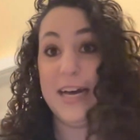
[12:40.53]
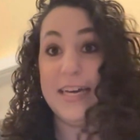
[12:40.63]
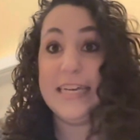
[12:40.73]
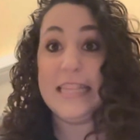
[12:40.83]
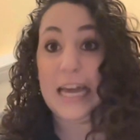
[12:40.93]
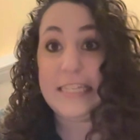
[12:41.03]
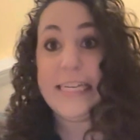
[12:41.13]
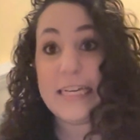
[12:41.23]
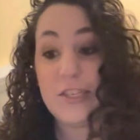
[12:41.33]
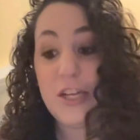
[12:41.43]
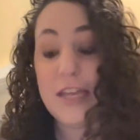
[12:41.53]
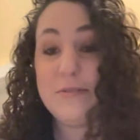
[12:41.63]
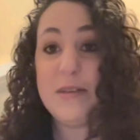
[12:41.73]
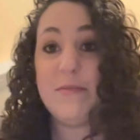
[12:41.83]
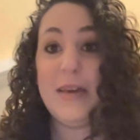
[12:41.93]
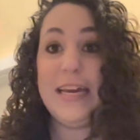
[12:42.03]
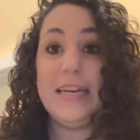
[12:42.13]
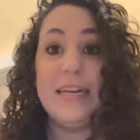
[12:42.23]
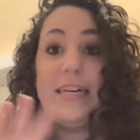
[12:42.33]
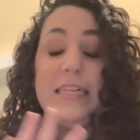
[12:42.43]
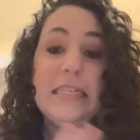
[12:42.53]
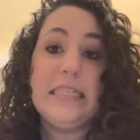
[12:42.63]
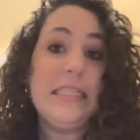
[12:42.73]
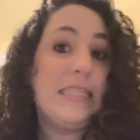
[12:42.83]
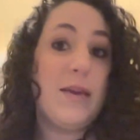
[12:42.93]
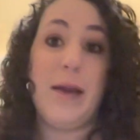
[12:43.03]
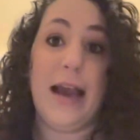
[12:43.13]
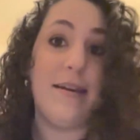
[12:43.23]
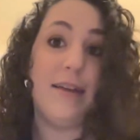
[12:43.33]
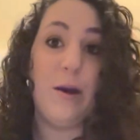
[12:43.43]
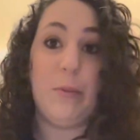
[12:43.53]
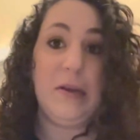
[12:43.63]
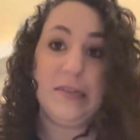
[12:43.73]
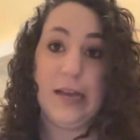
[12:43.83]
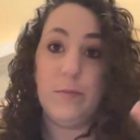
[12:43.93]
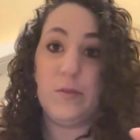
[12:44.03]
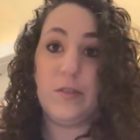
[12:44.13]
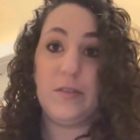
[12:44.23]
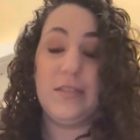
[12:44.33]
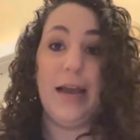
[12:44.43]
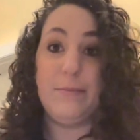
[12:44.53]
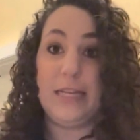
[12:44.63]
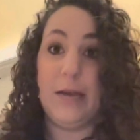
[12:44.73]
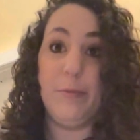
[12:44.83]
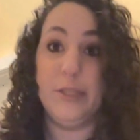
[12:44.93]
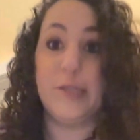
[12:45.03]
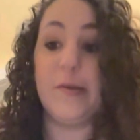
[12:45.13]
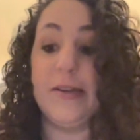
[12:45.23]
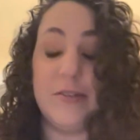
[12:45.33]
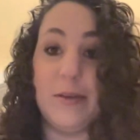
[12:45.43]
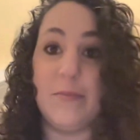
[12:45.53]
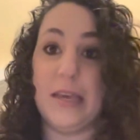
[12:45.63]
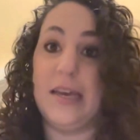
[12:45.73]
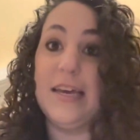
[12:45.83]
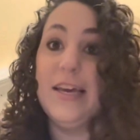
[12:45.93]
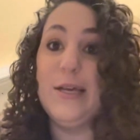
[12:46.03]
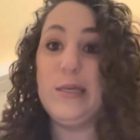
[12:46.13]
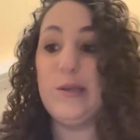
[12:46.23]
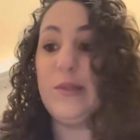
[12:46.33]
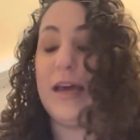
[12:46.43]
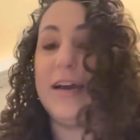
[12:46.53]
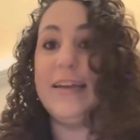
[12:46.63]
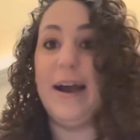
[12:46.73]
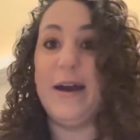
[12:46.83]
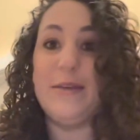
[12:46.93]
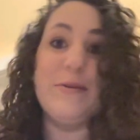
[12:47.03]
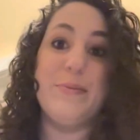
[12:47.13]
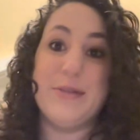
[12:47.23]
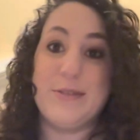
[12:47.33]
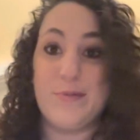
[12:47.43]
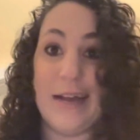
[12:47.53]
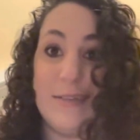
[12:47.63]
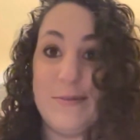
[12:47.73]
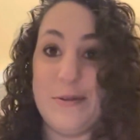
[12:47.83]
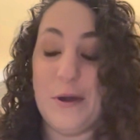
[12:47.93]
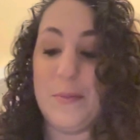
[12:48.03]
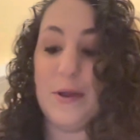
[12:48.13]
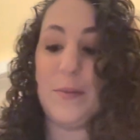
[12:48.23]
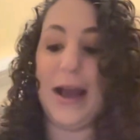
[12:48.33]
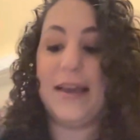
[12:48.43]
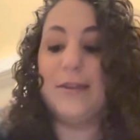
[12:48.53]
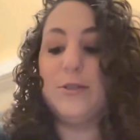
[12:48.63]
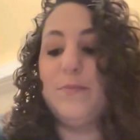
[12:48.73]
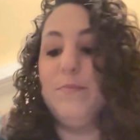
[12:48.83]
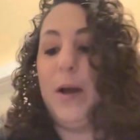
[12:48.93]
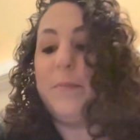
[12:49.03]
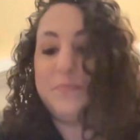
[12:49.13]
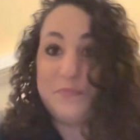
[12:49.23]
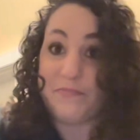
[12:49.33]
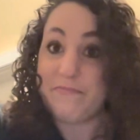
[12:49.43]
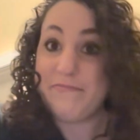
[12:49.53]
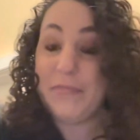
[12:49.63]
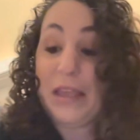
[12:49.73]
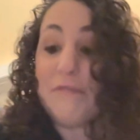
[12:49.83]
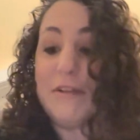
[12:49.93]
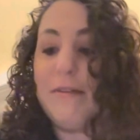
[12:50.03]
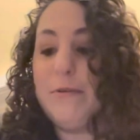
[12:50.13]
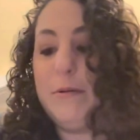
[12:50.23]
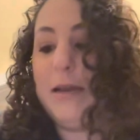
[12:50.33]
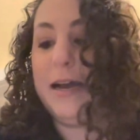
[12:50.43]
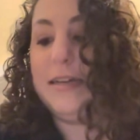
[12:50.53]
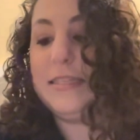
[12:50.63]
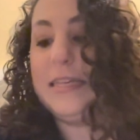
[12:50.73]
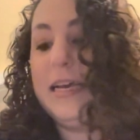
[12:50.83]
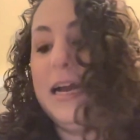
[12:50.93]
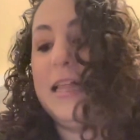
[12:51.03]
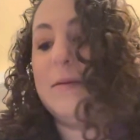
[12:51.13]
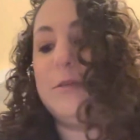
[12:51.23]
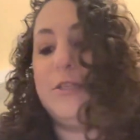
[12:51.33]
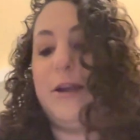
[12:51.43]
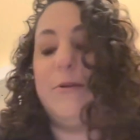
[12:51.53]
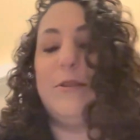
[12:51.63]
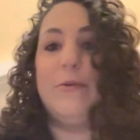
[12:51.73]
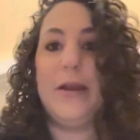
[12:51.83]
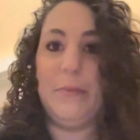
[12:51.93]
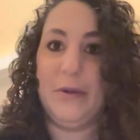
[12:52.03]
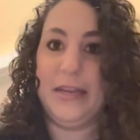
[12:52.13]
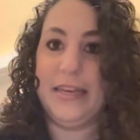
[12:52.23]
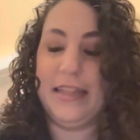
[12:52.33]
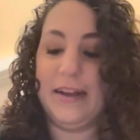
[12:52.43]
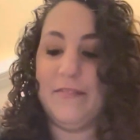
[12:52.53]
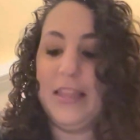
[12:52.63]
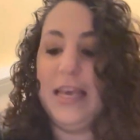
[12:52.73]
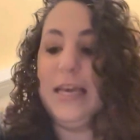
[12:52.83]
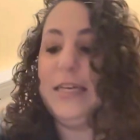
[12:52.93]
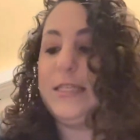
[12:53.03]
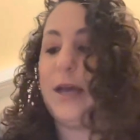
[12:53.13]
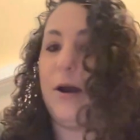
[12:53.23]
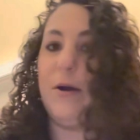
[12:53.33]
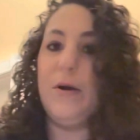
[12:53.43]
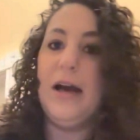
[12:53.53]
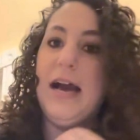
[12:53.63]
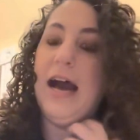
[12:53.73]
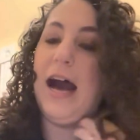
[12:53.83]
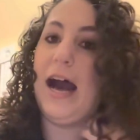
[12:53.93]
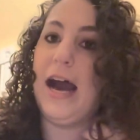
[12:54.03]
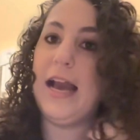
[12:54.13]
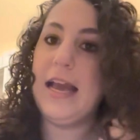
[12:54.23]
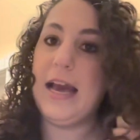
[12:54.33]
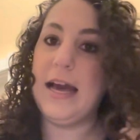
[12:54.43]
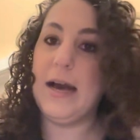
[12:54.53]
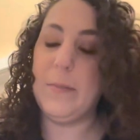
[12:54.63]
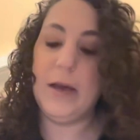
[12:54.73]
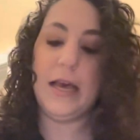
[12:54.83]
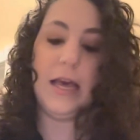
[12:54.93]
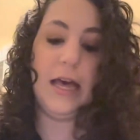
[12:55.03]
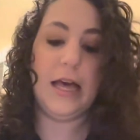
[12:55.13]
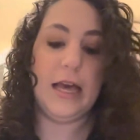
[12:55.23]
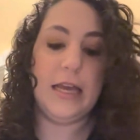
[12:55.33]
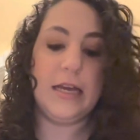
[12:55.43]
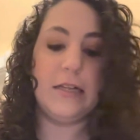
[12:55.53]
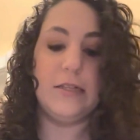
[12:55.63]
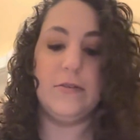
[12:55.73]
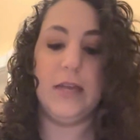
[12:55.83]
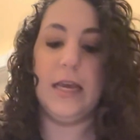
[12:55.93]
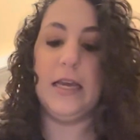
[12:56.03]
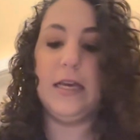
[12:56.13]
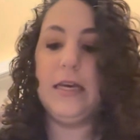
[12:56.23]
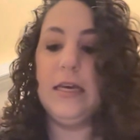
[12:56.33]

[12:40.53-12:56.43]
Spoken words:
in that tea exchange with me, skip ahead. I'll put a timestamp on the screen or something so that you can be surprised when you open your package. But for everyone else, let me share with you what I'm putting in there. So I am including